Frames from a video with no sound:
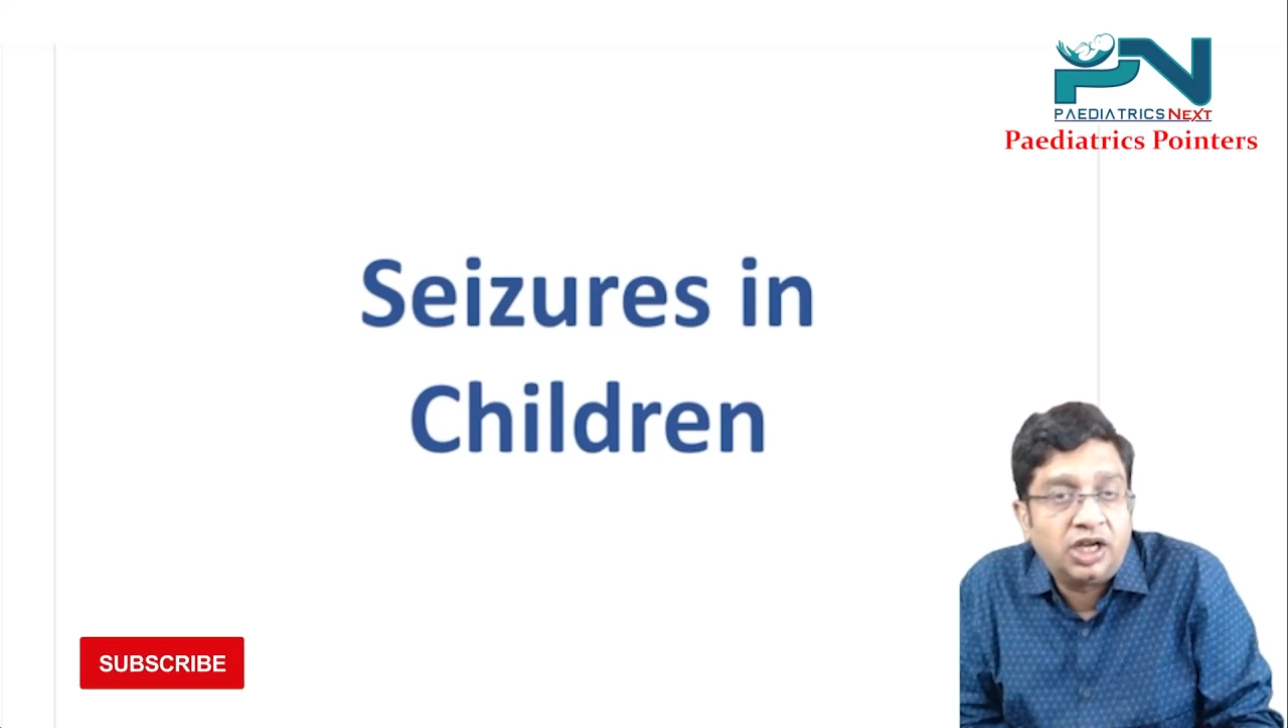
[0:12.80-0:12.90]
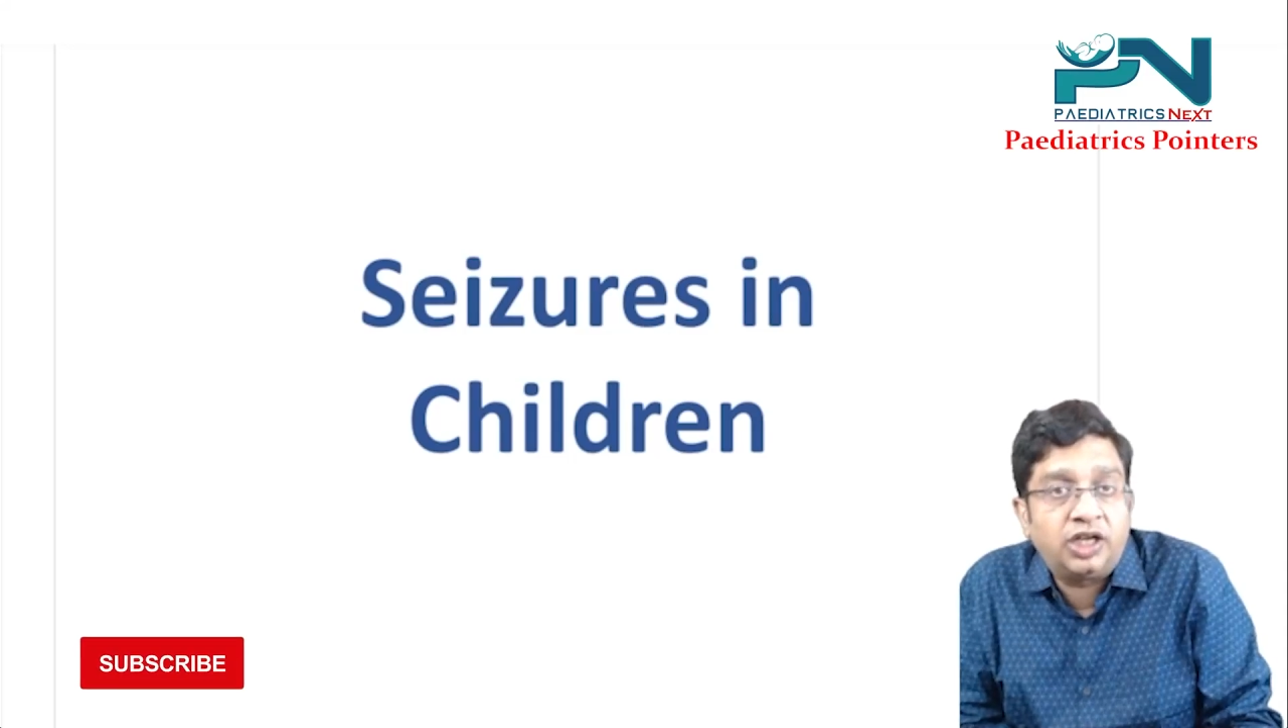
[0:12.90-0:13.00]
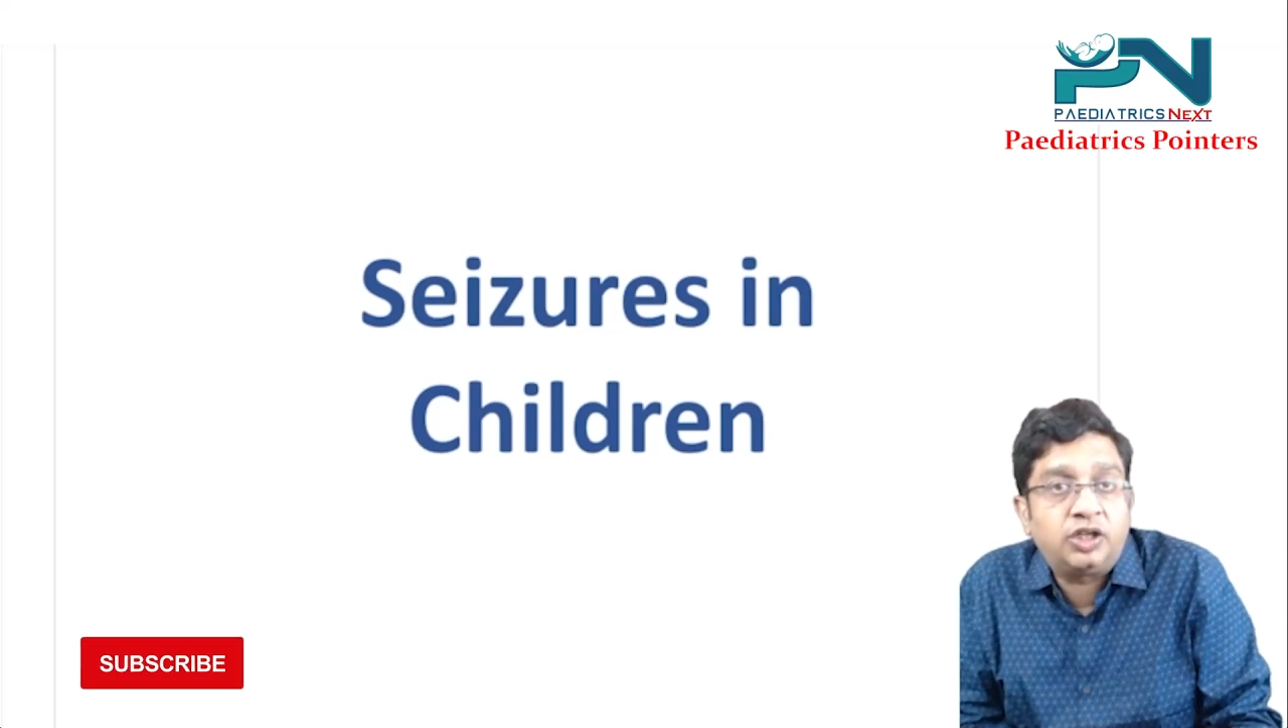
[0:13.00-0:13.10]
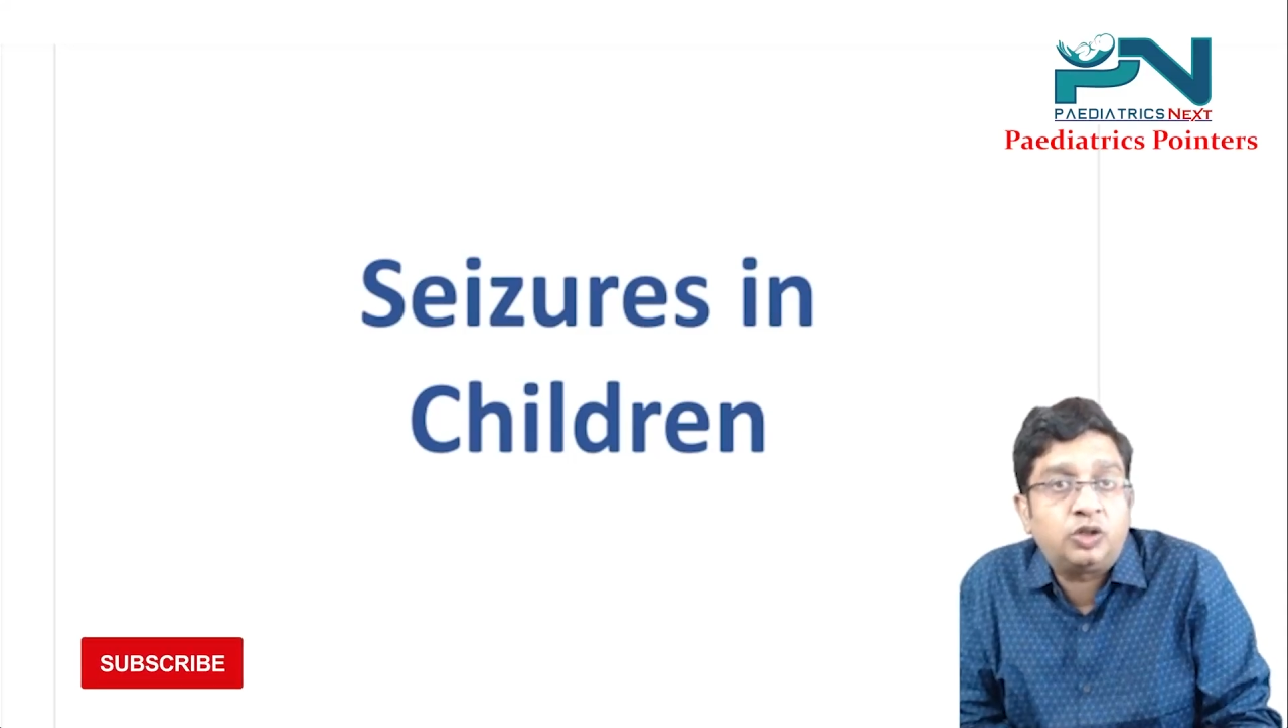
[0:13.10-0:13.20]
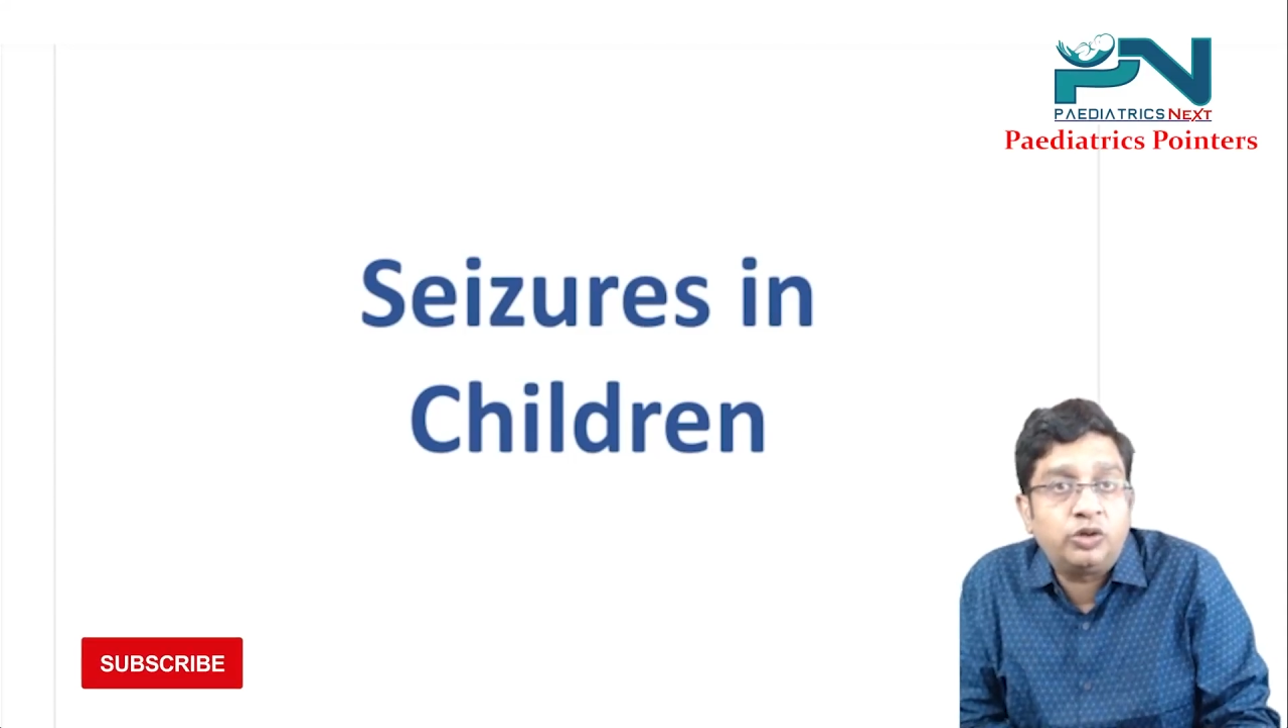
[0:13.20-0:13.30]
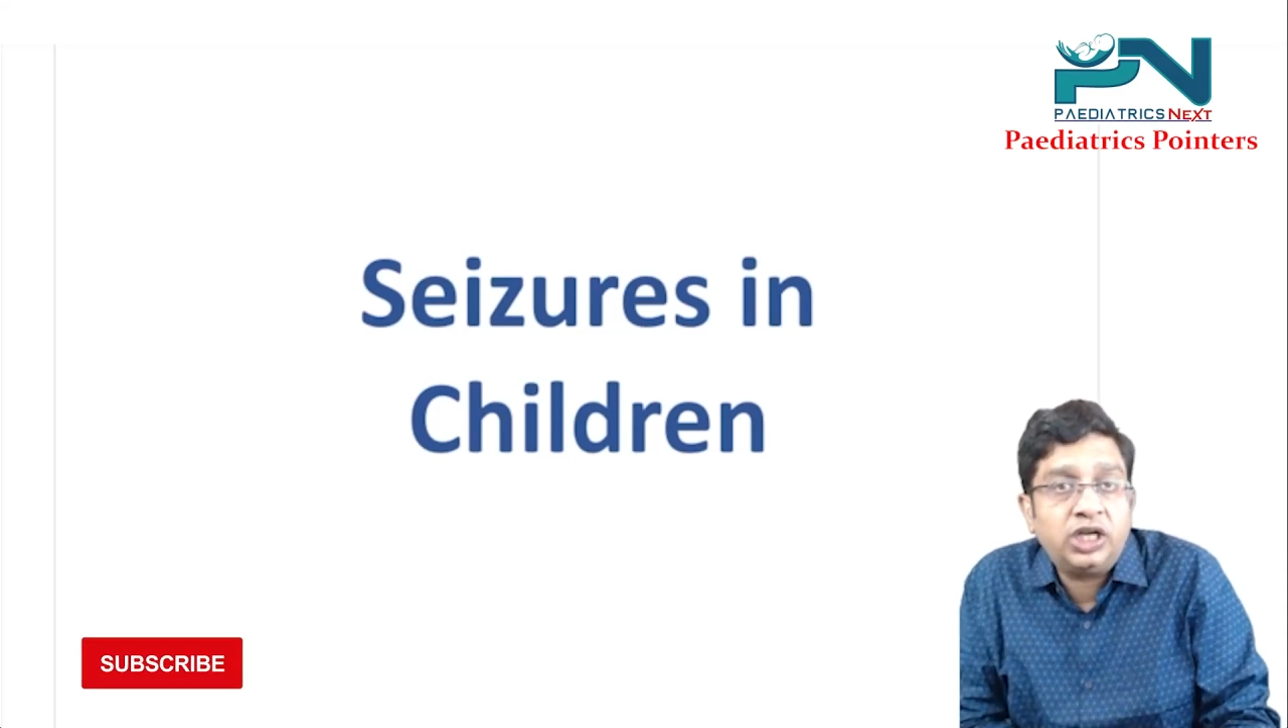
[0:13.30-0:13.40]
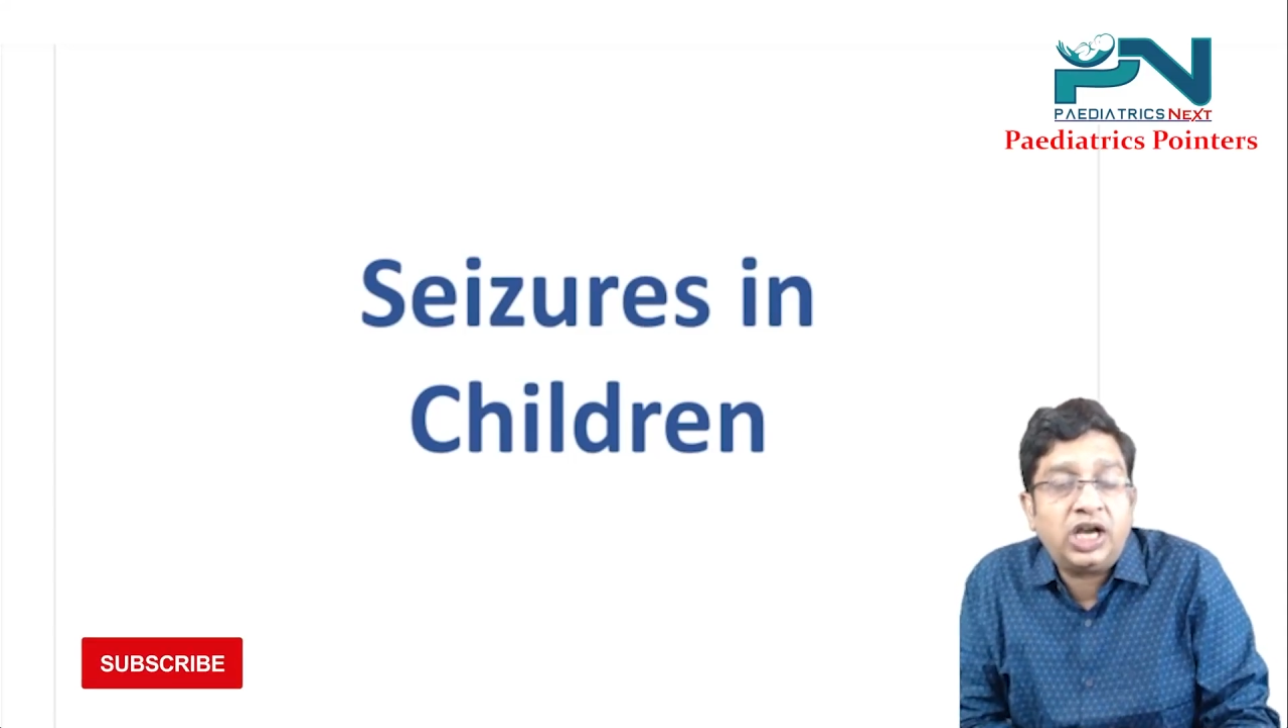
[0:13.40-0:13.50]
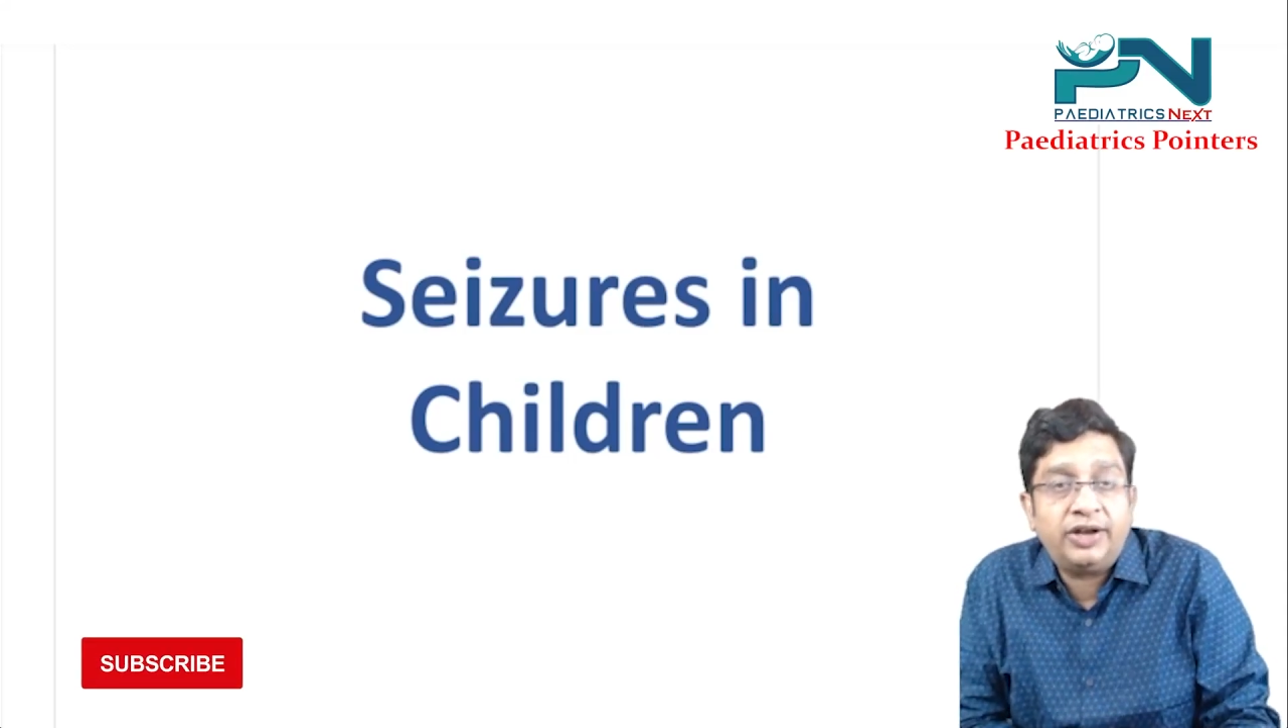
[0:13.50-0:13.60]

and today I